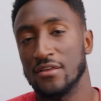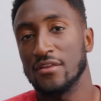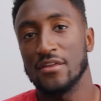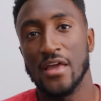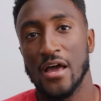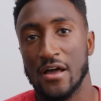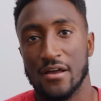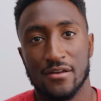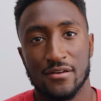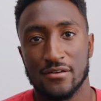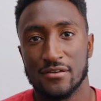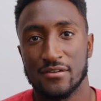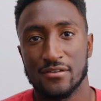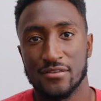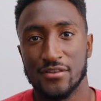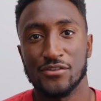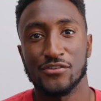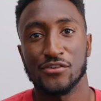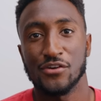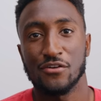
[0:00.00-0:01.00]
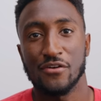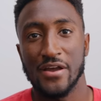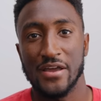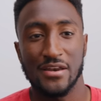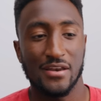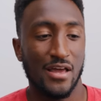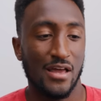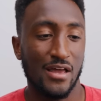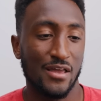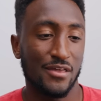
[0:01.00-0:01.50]
Yeah, these are
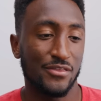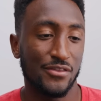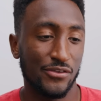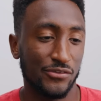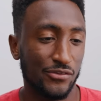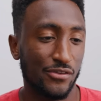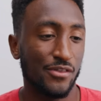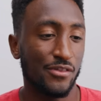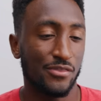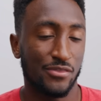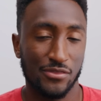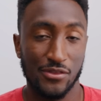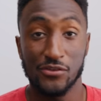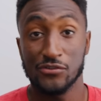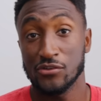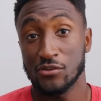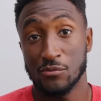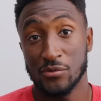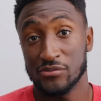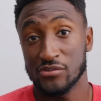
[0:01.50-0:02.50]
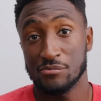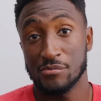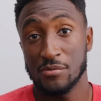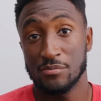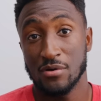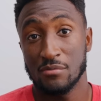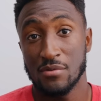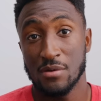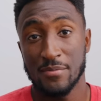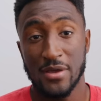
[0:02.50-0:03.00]
great. Uh, these are the these are the ones I'm going to
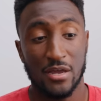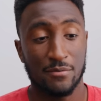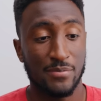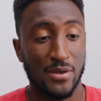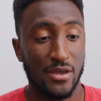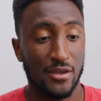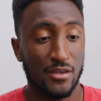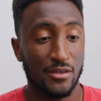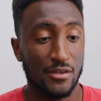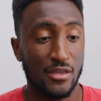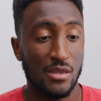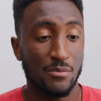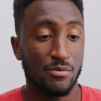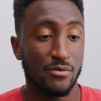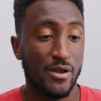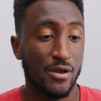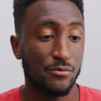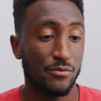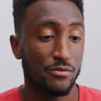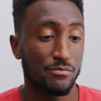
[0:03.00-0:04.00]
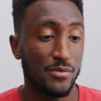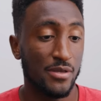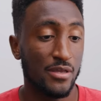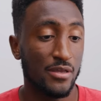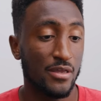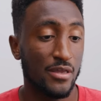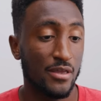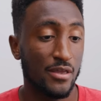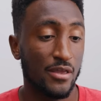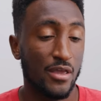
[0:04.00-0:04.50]
put in my backpack and keep around with
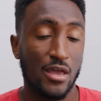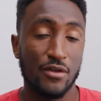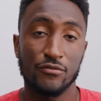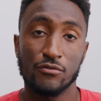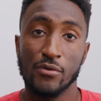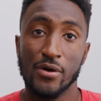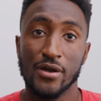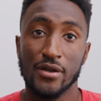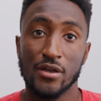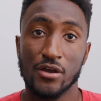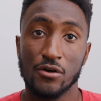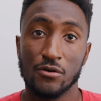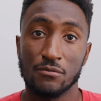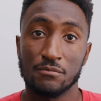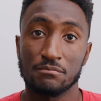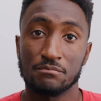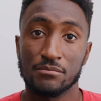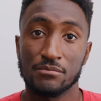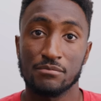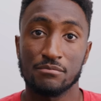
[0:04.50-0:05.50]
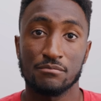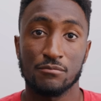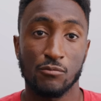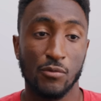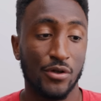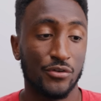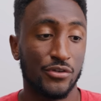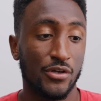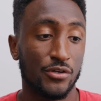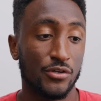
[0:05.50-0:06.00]
me everywhere I go.
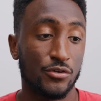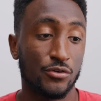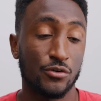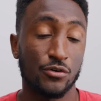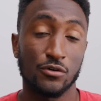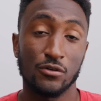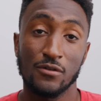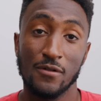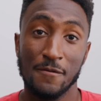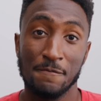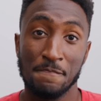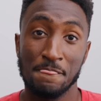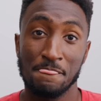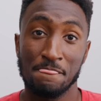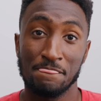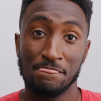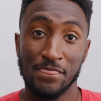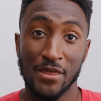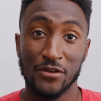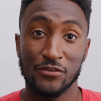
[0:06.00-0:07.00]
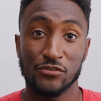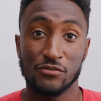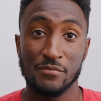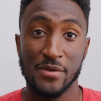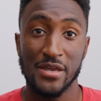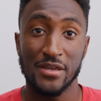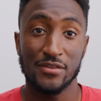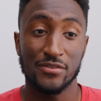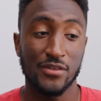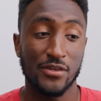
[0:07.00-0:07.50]
Well done, Google. Thanks for
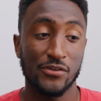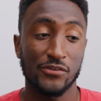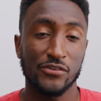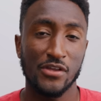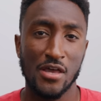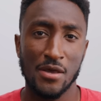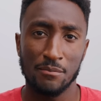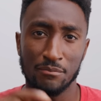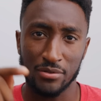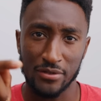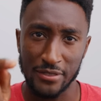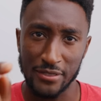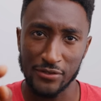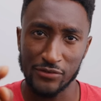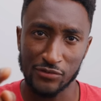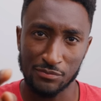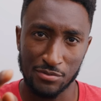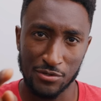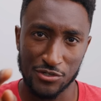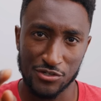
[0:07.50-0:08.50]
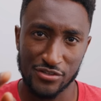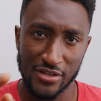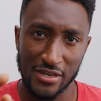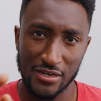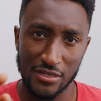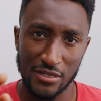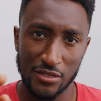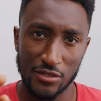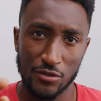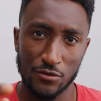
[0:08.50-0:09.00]
making these. Please push
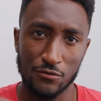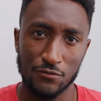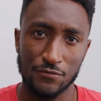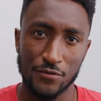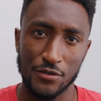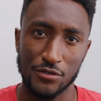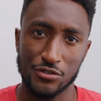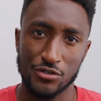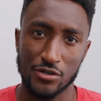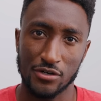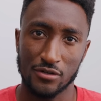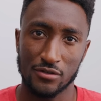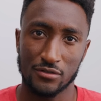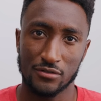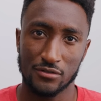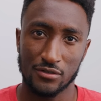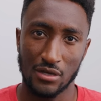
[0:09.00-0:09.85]
that EQ feature.